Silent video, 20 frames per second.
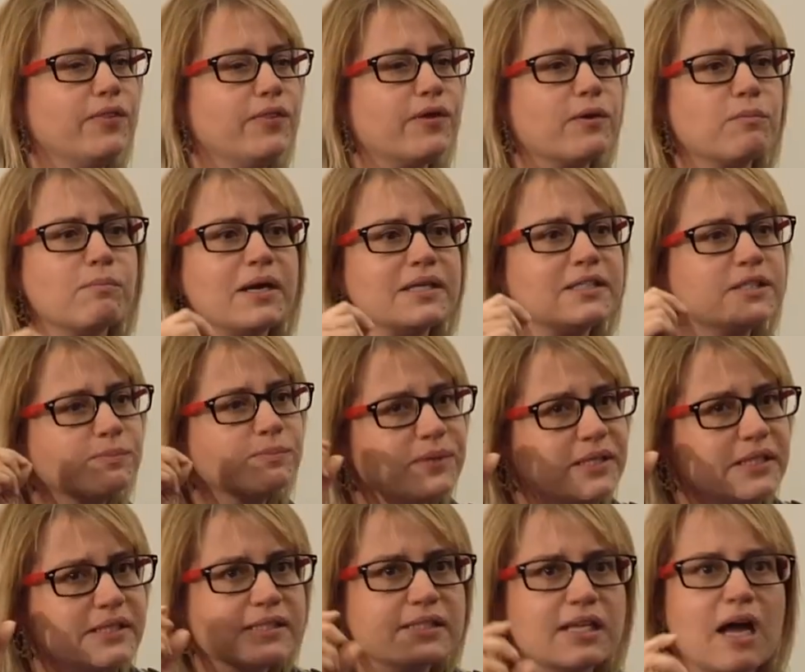There must
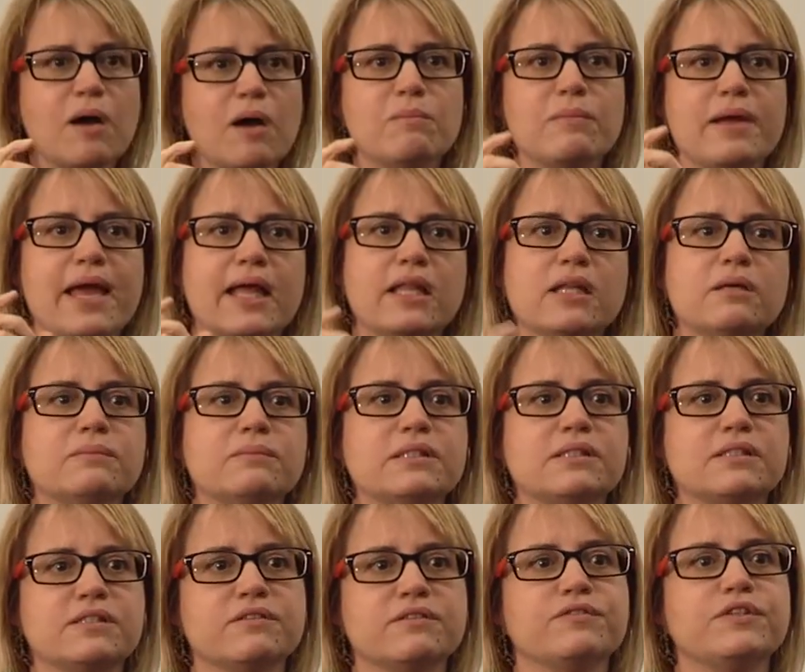be some
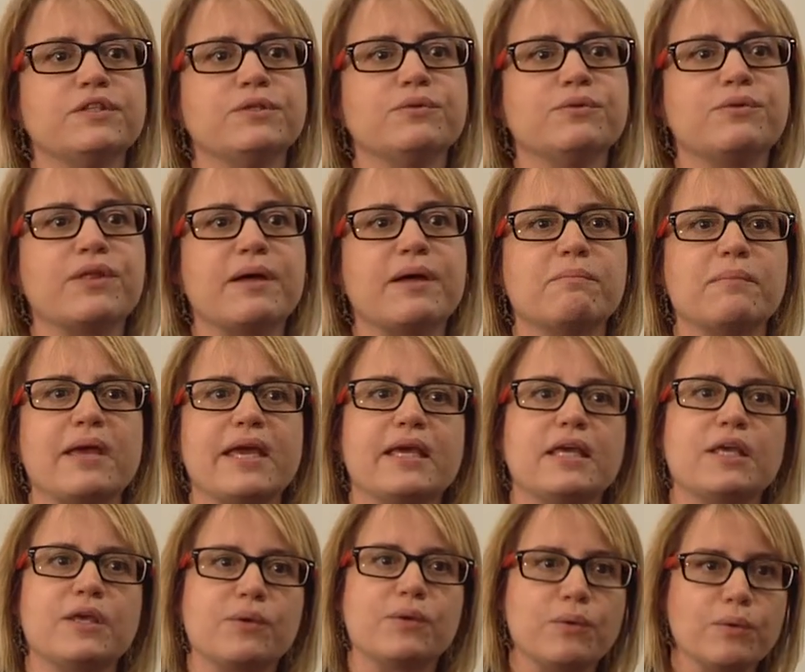elements of you that
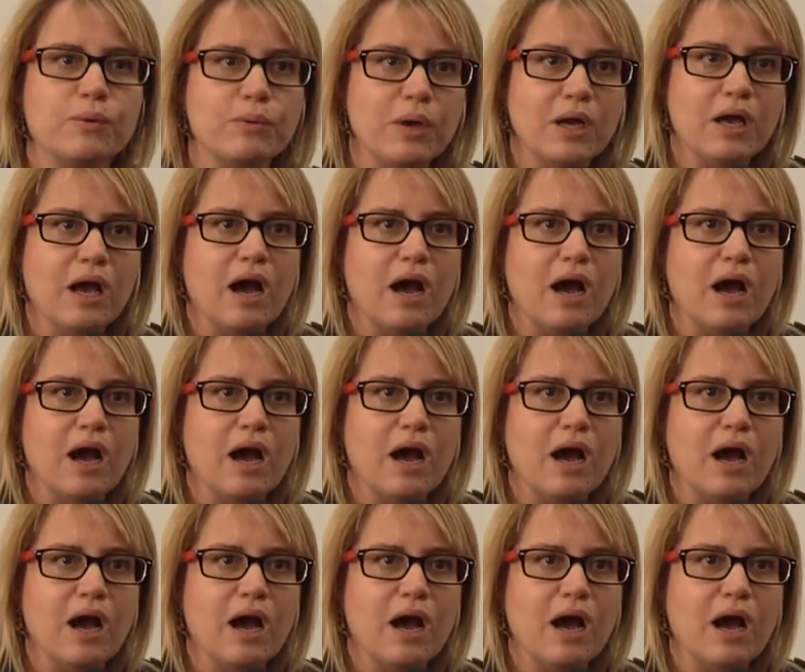make you